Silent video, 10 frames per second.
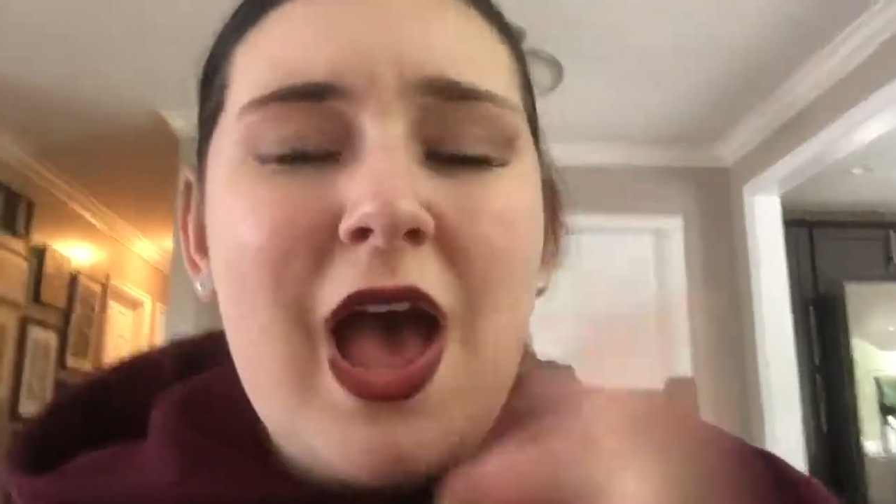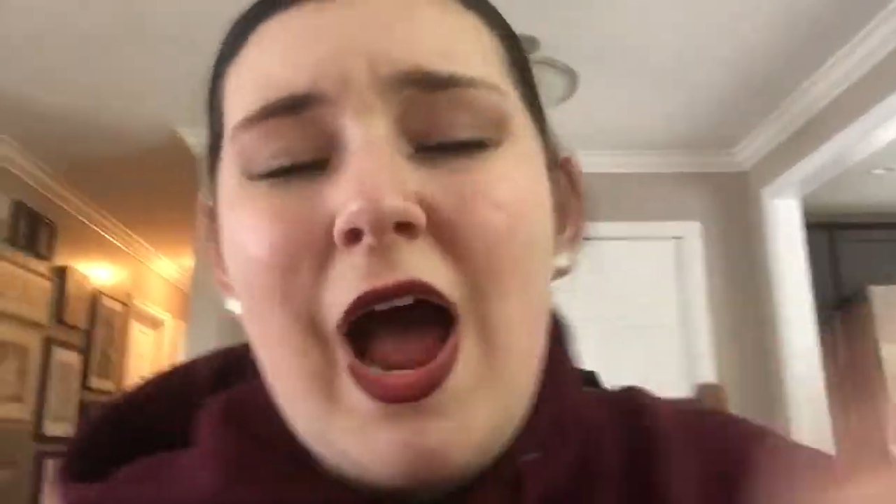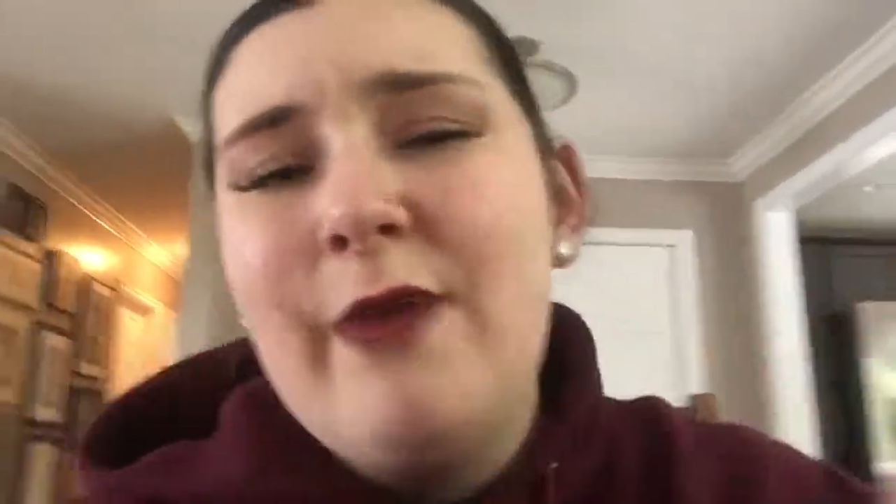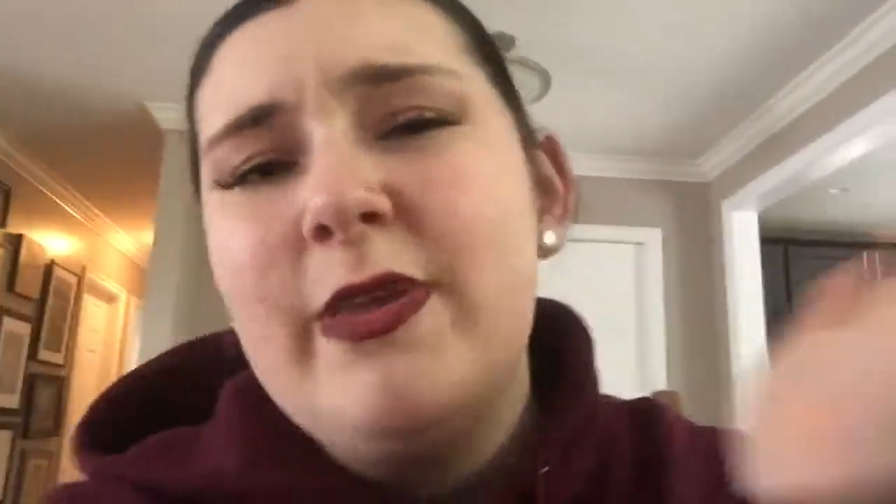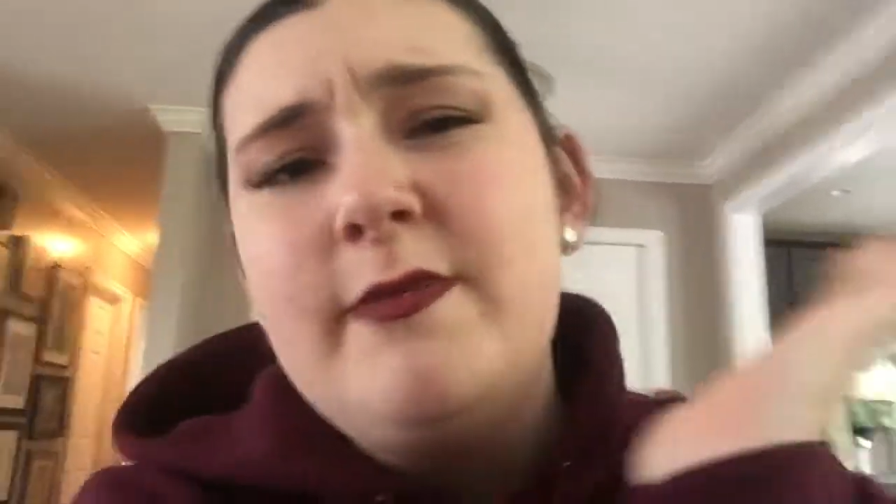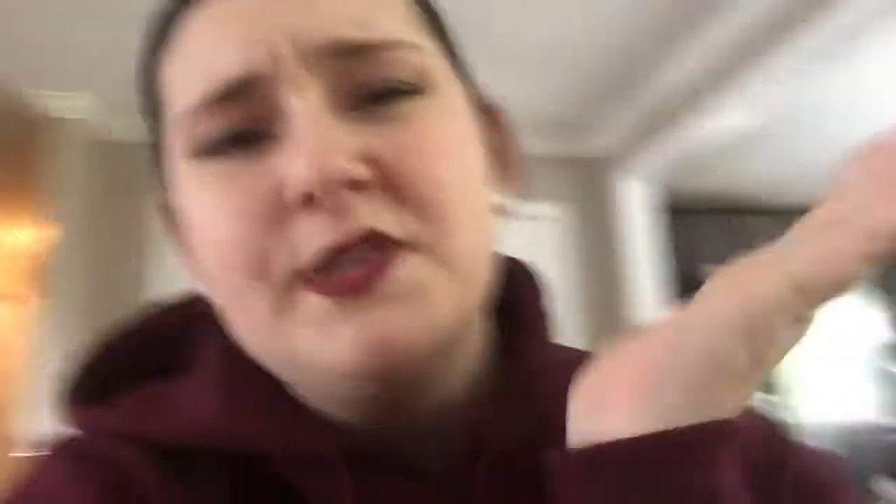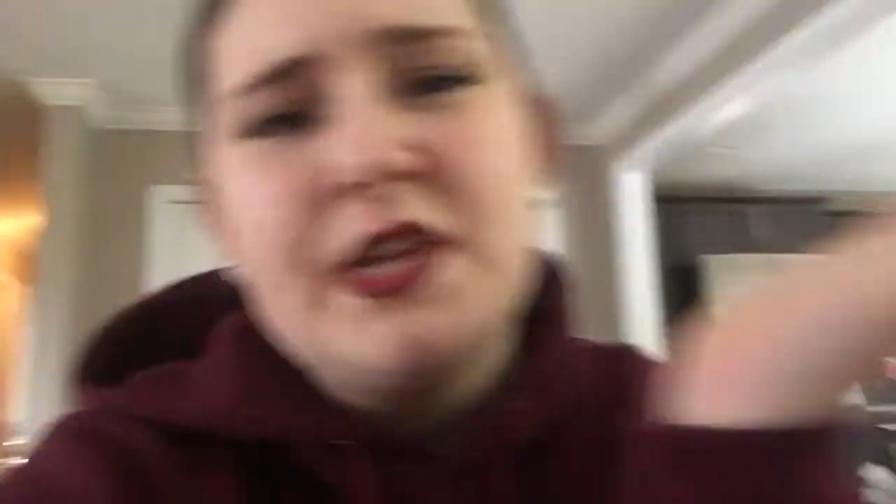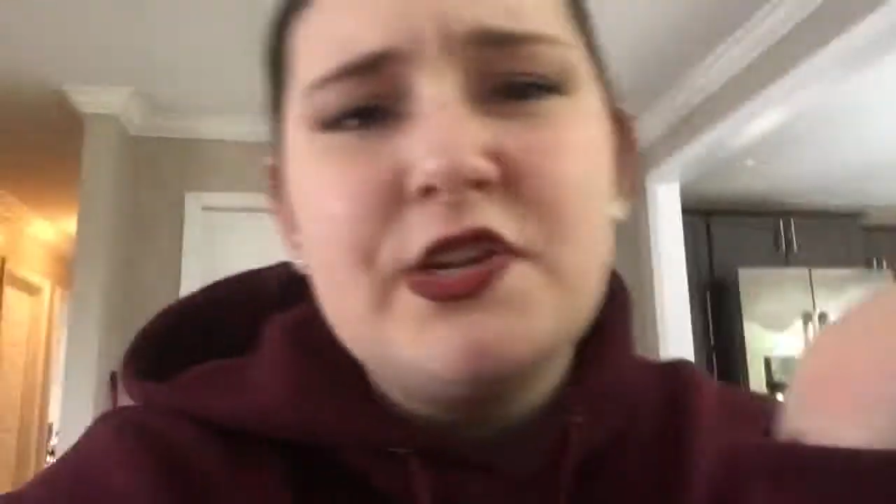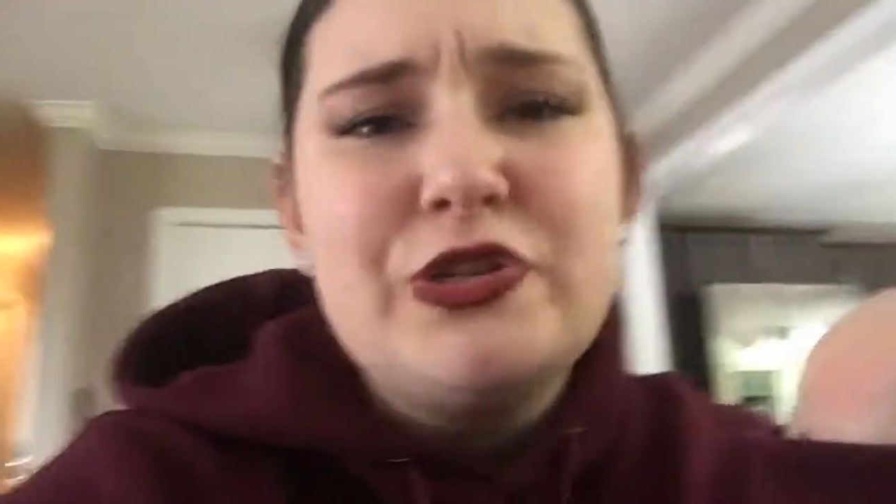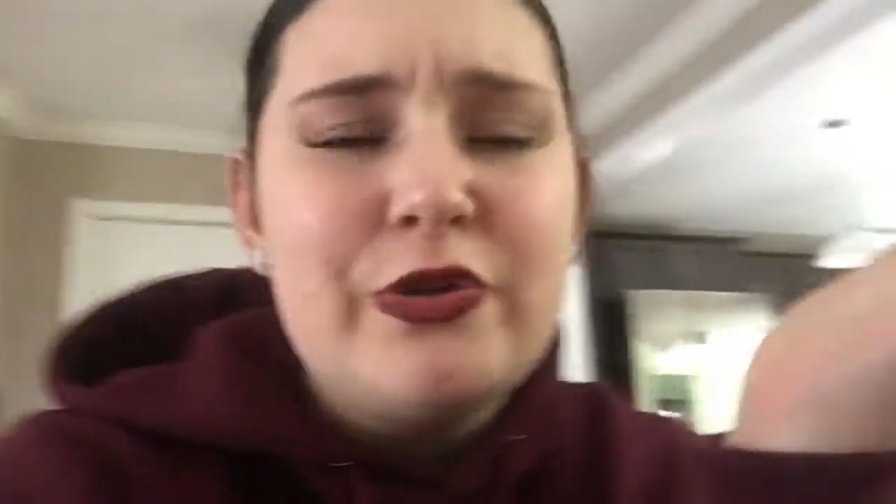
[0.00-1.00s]
I really wish I
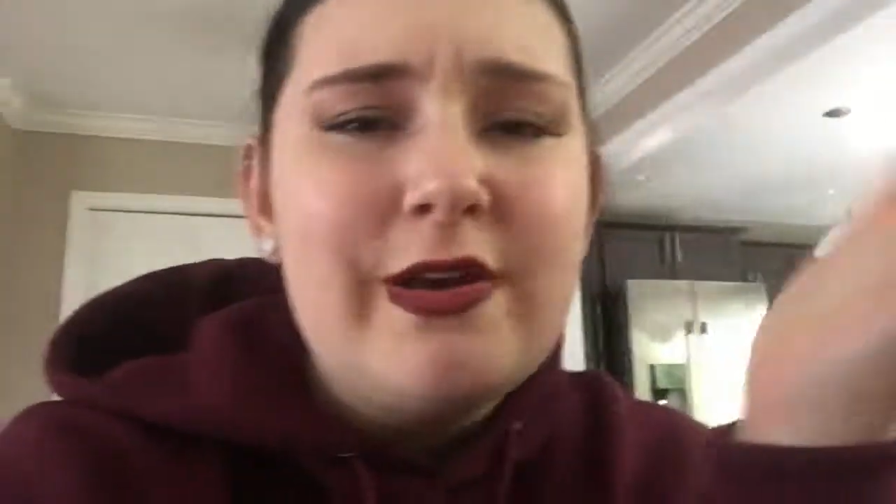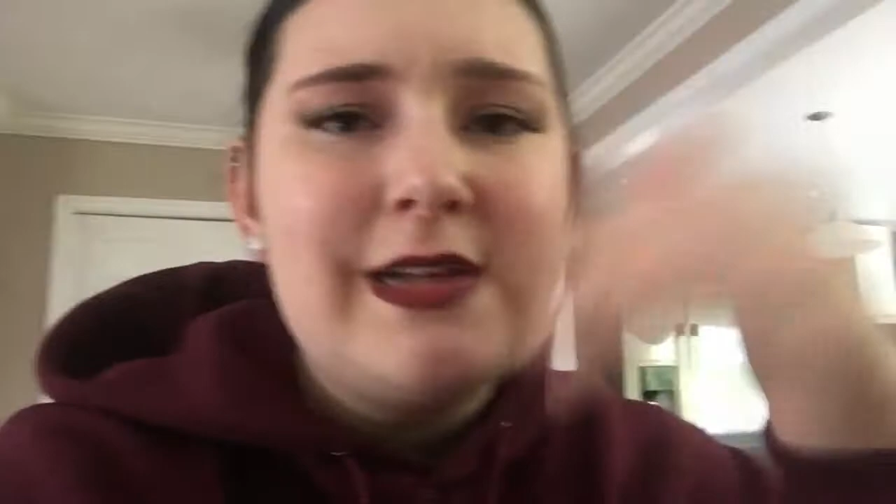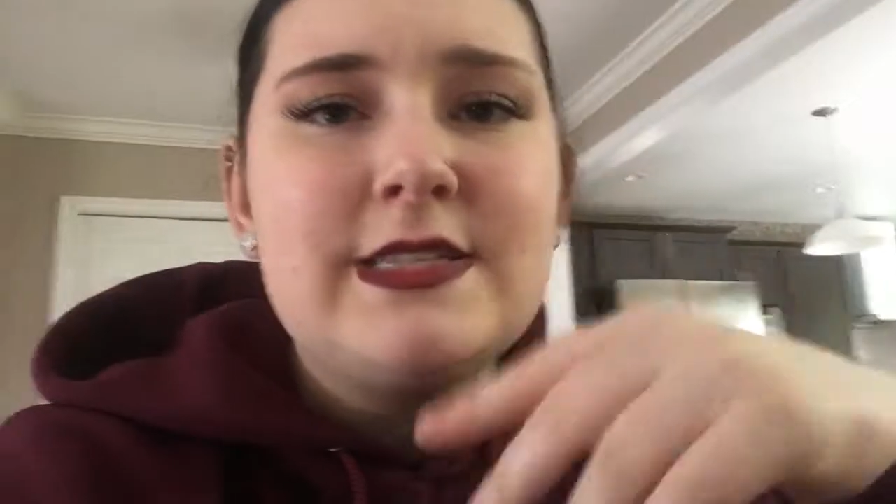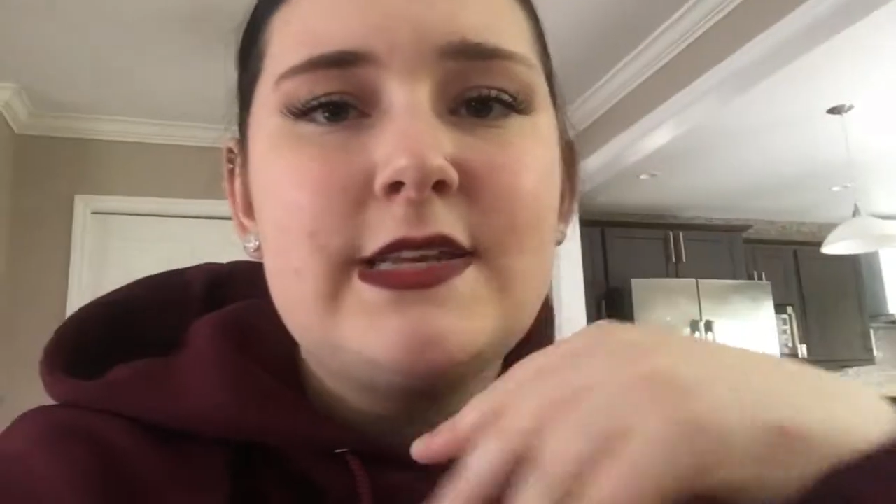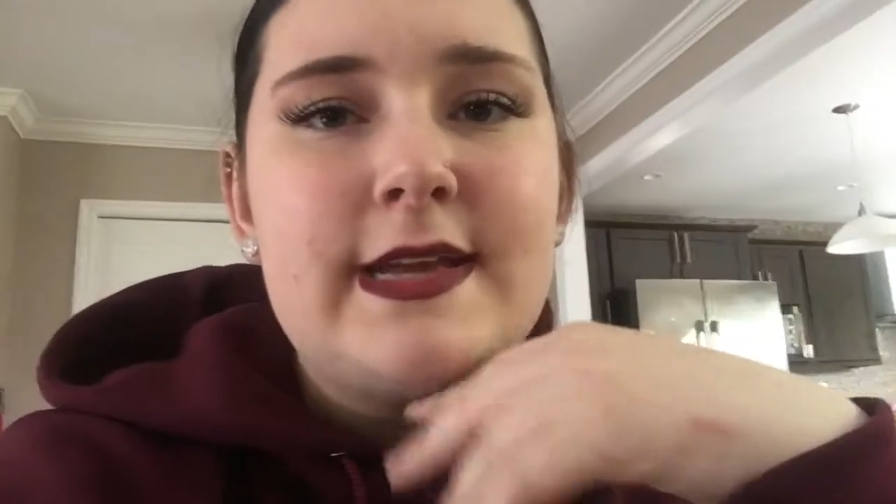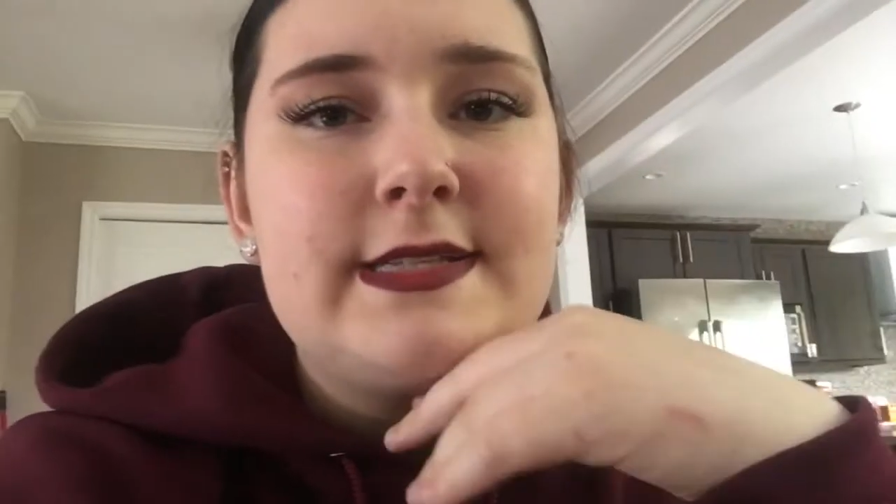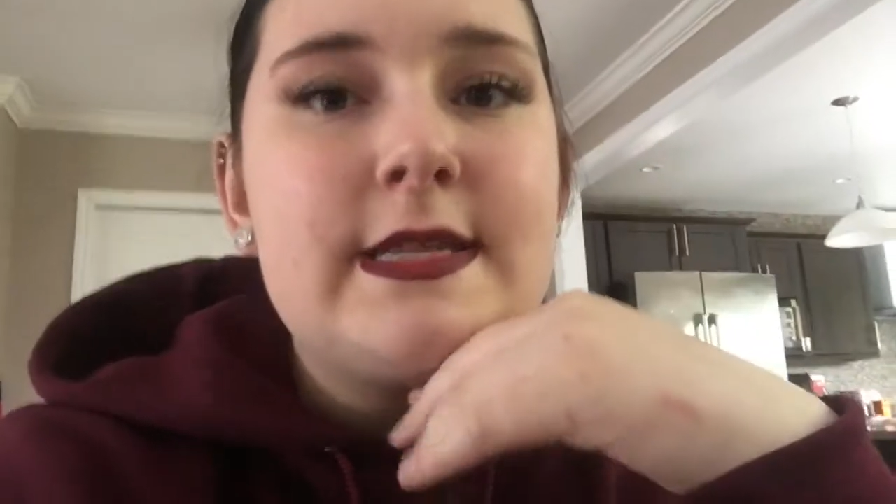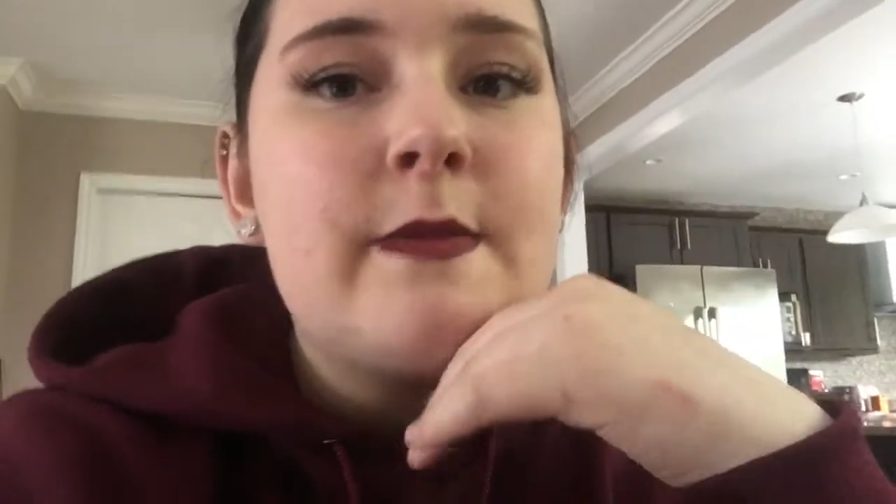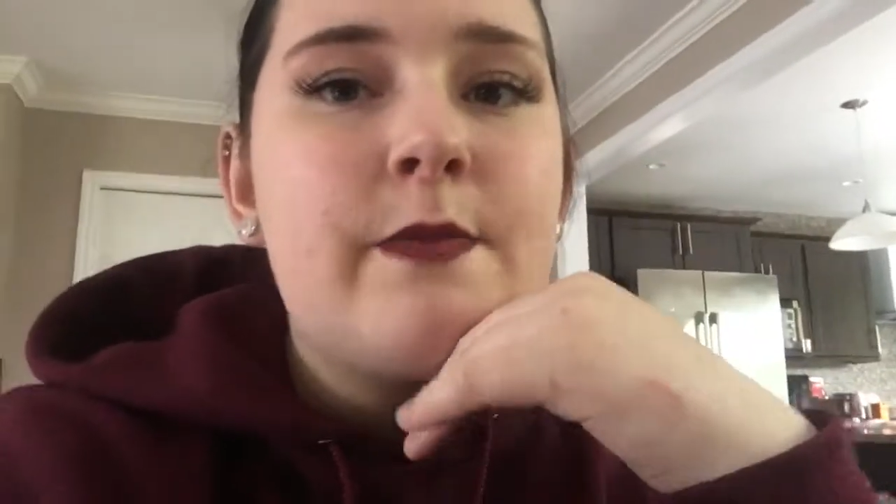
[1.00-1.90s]
could show you guys the dancing,